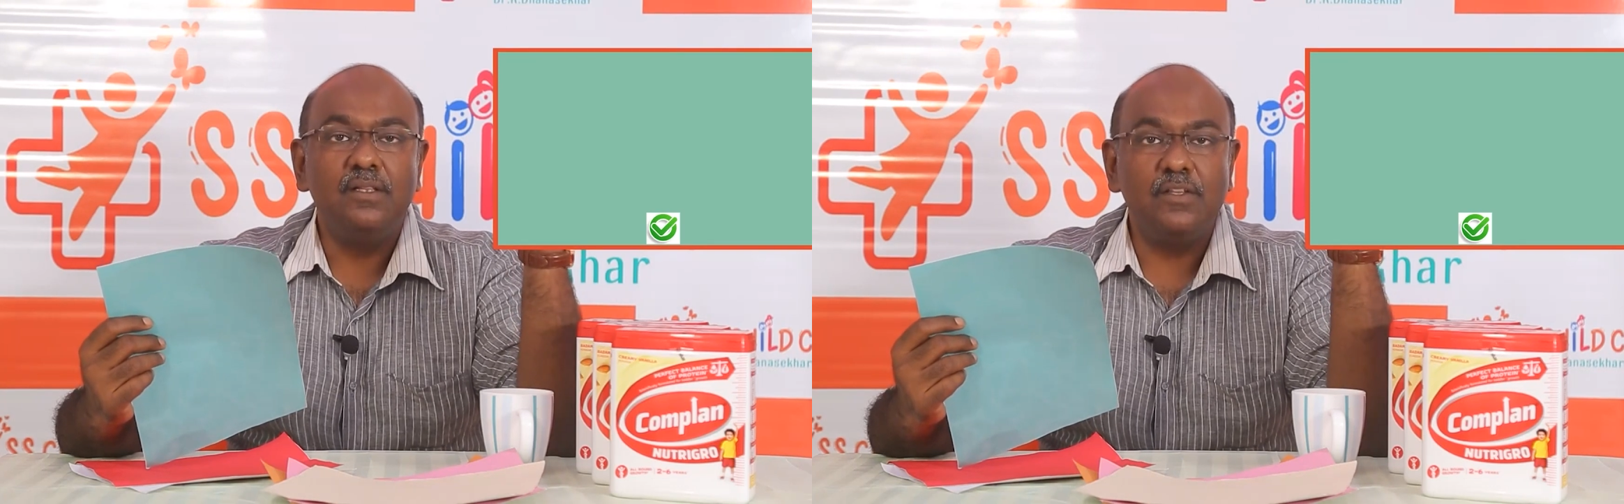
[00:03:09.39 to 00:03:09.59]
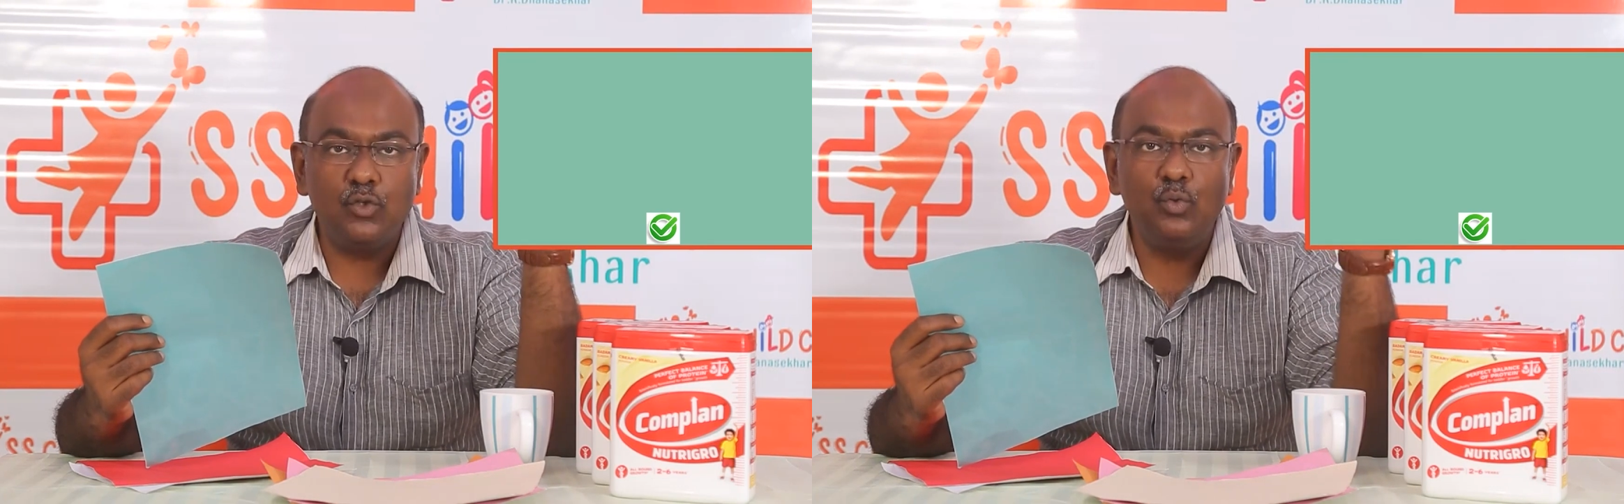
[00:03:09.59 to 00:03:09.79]

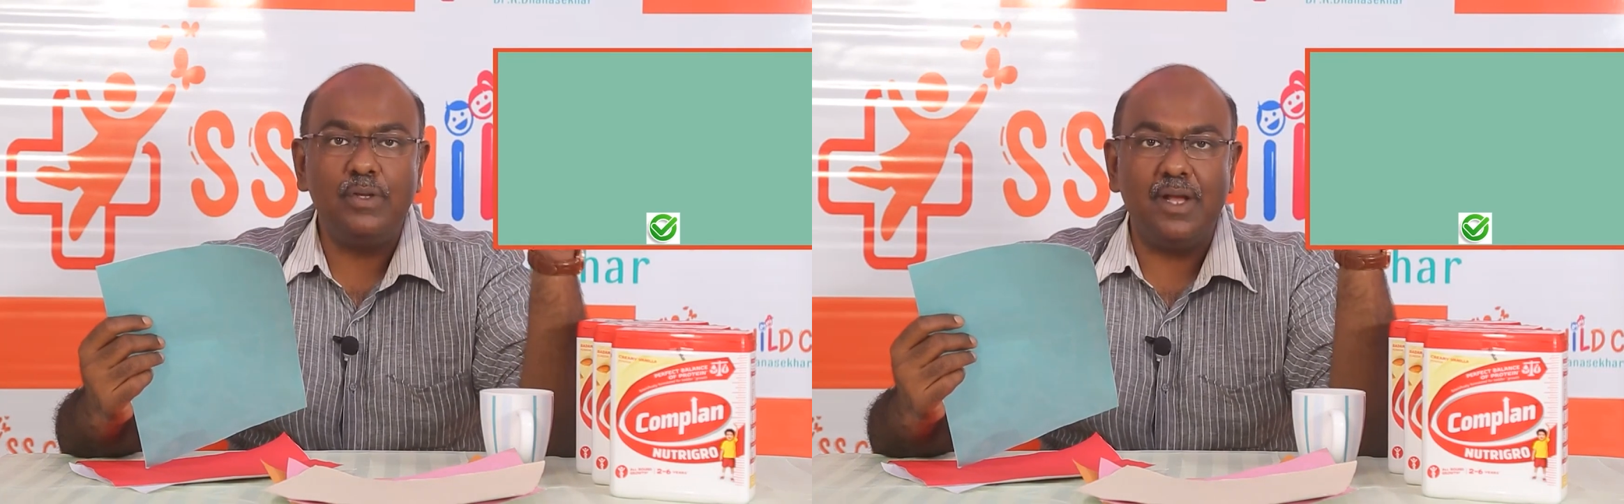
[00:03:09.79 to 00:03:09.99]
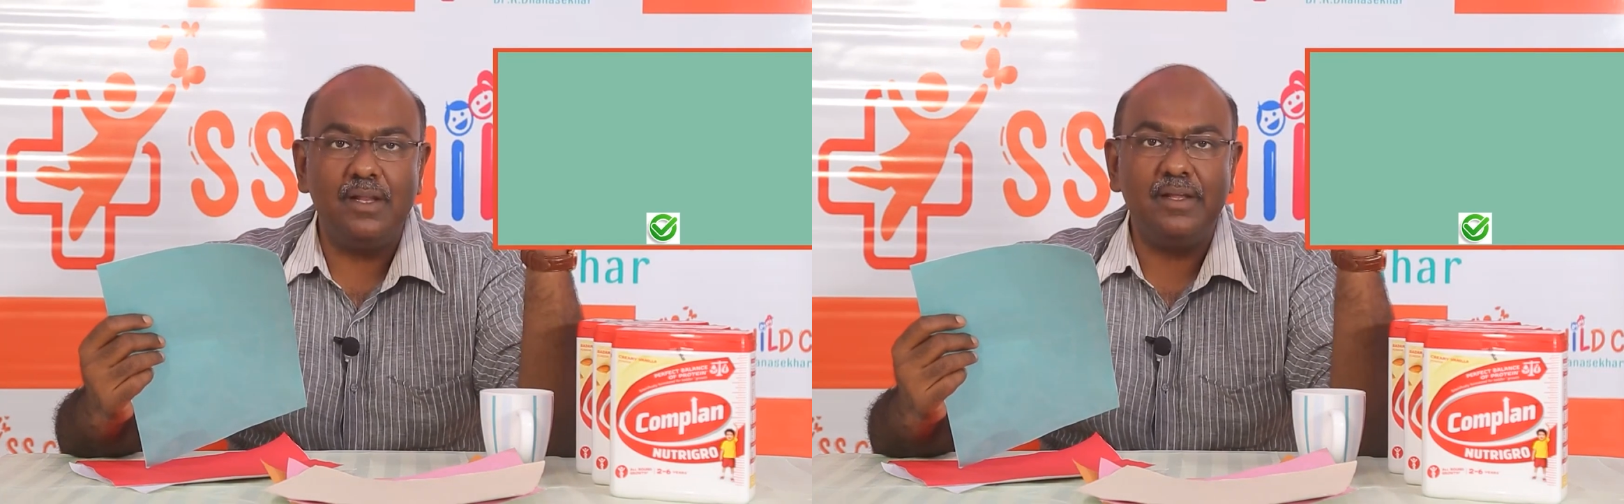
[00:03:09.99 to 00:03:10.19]
the
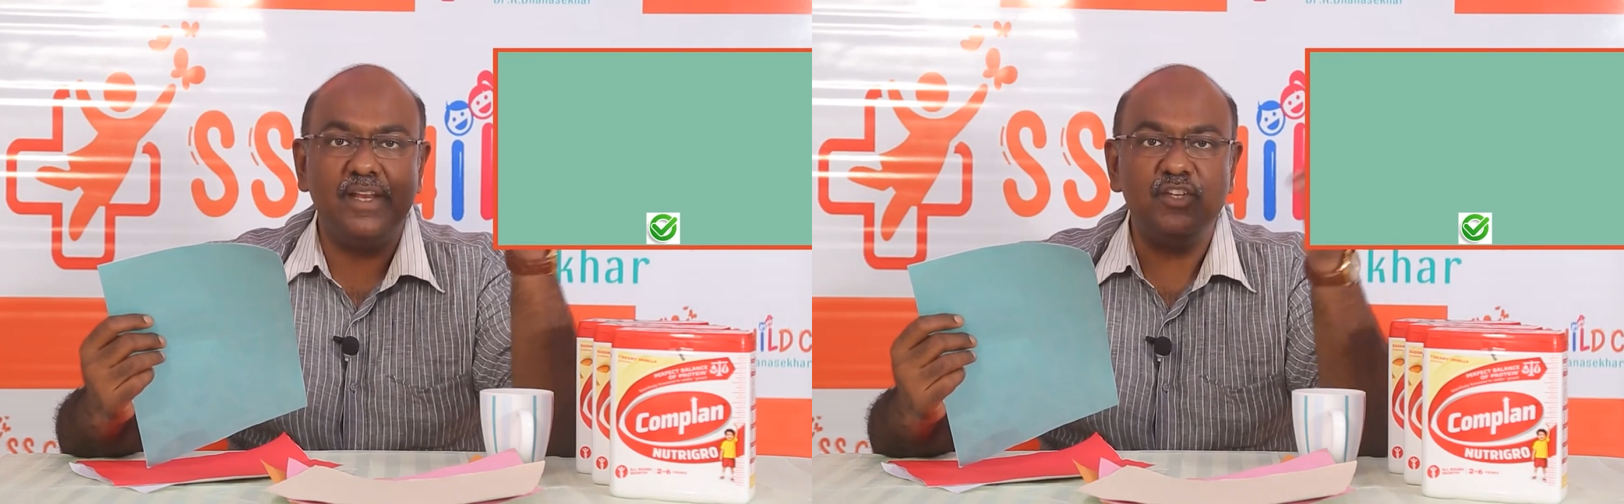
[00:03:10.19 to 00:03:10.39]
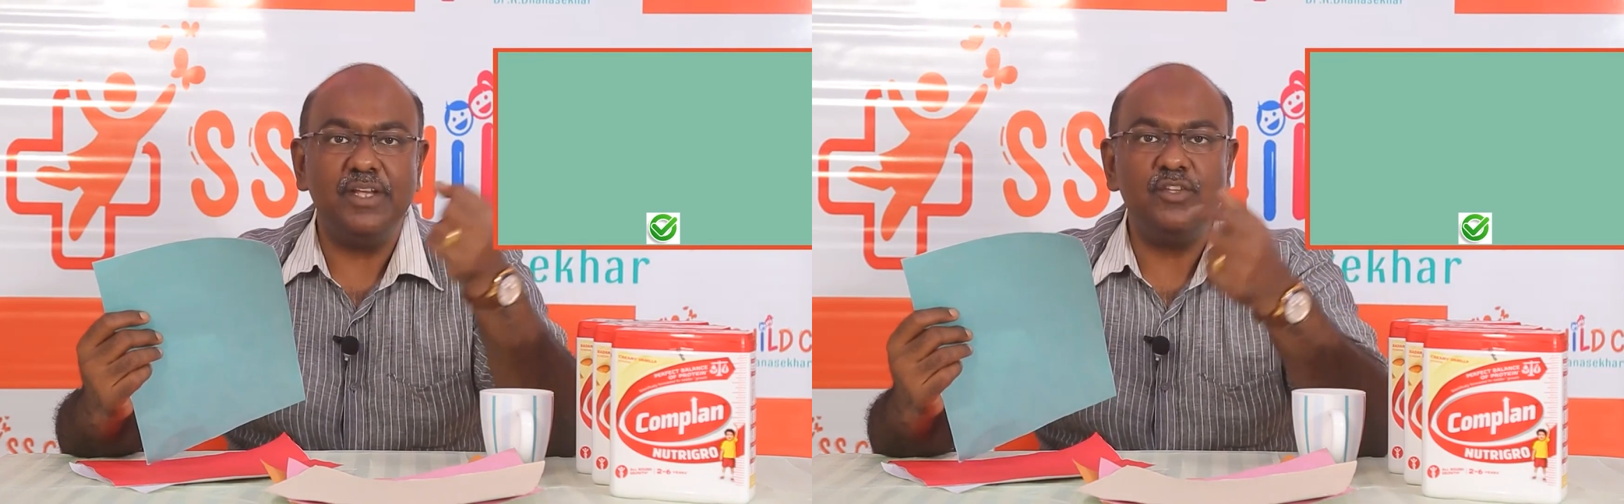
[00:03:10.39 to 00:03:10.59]
stool color
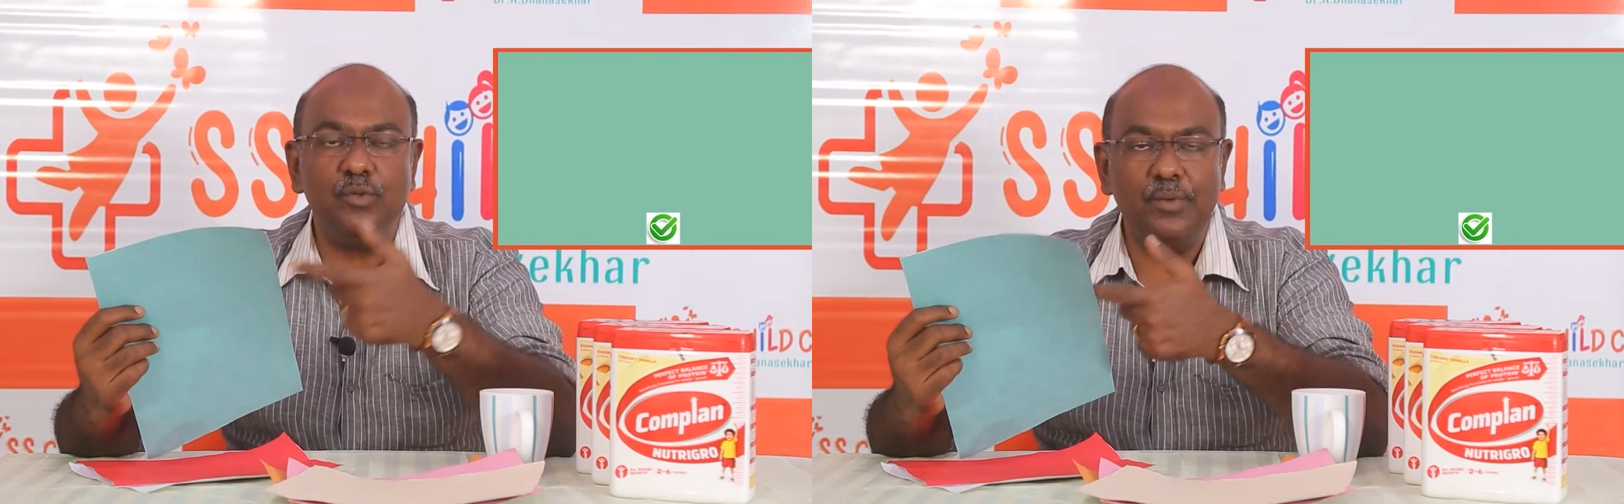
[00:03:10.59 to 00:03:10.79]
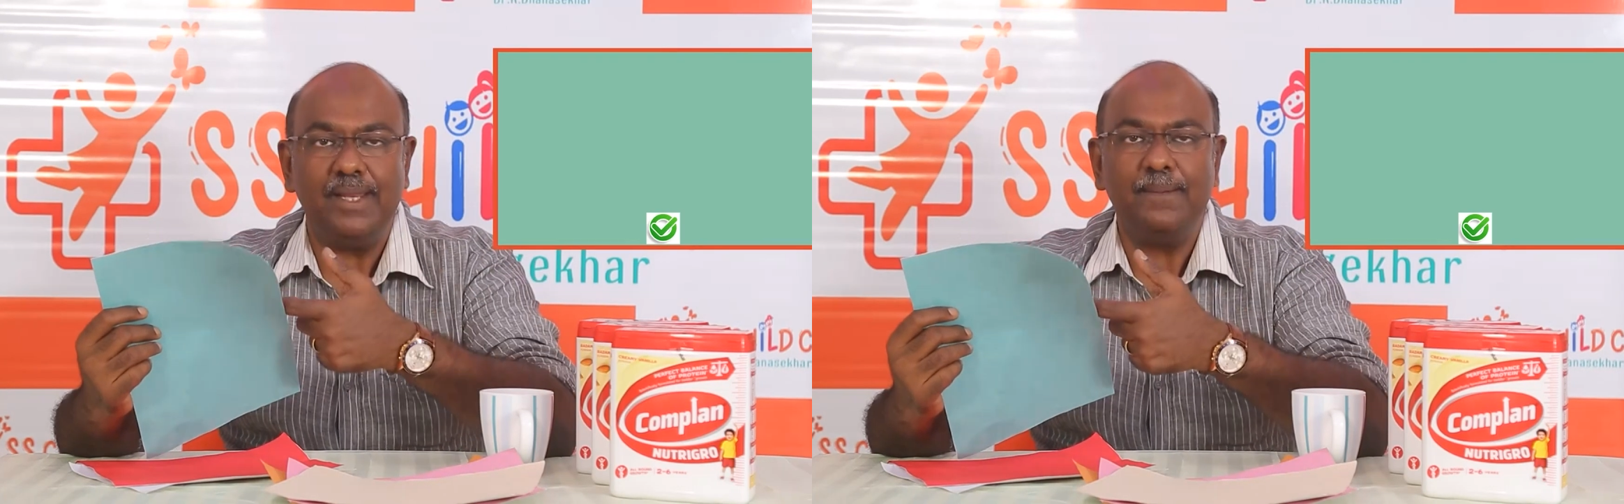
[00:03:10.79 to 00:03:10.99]
can change
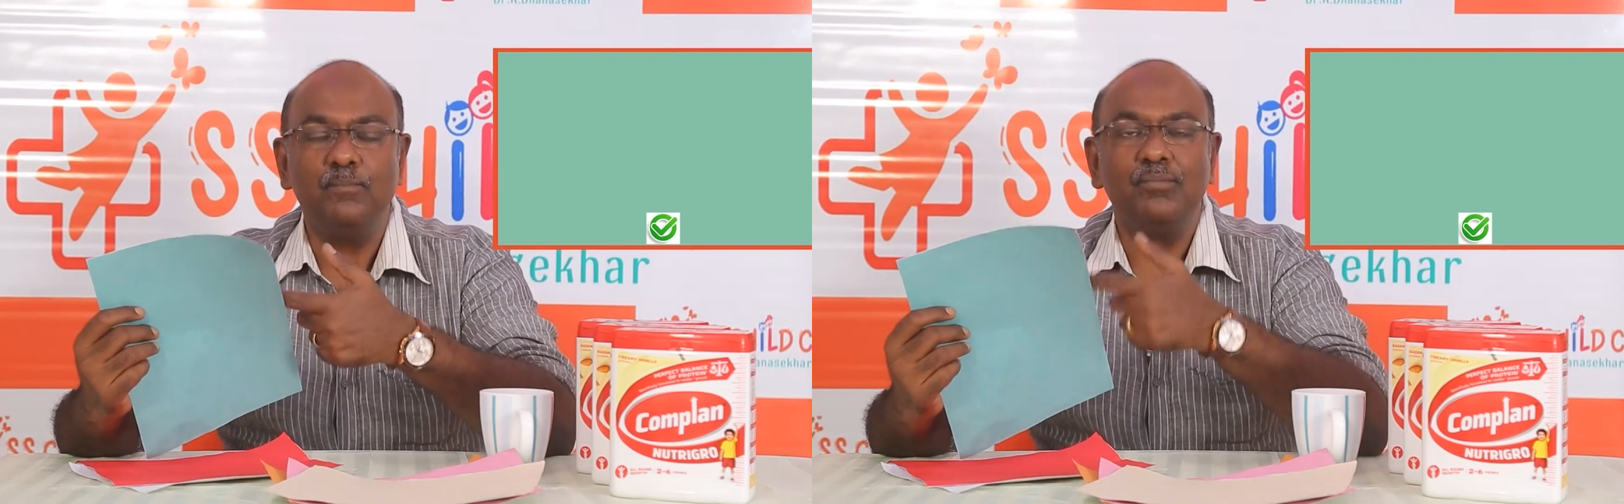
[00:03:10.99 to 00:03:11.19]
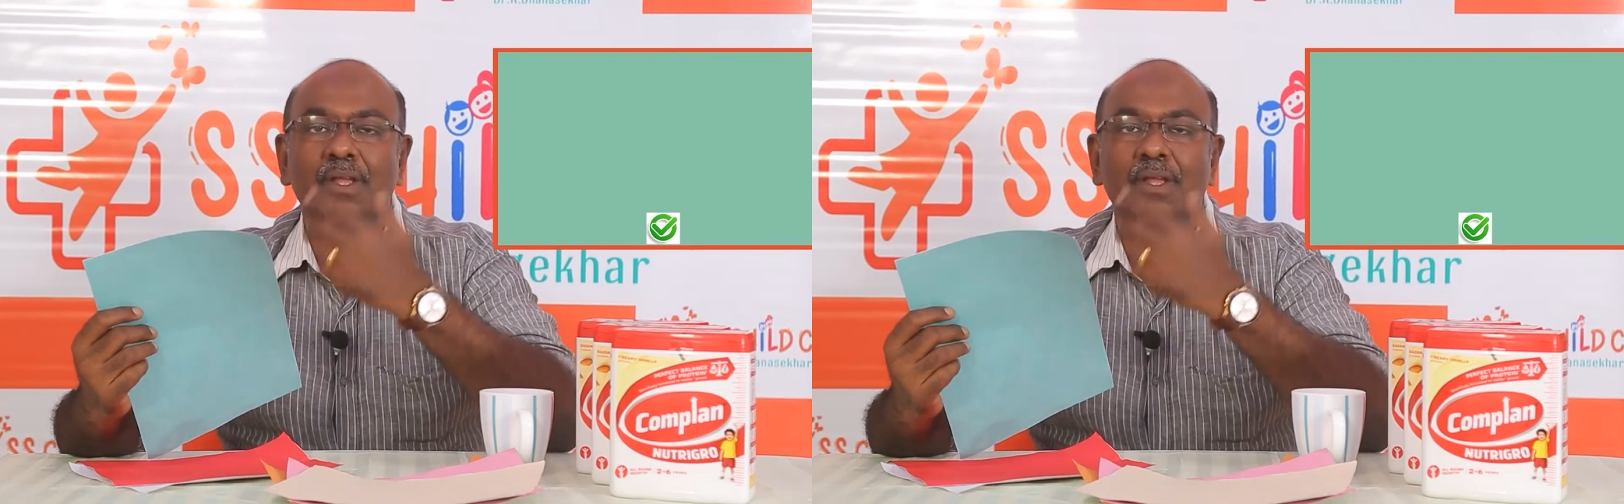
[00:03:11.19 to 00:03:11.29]
to green.